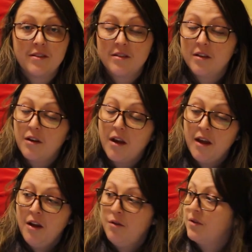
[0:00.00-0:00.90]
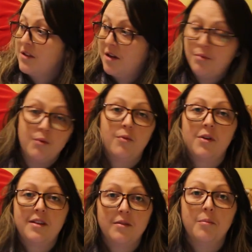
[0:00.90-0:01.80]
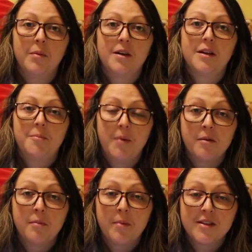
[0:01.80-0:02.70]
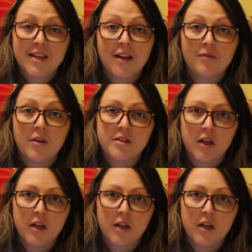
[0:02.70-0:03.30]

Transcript: So for example, with my Bible Buds adverts,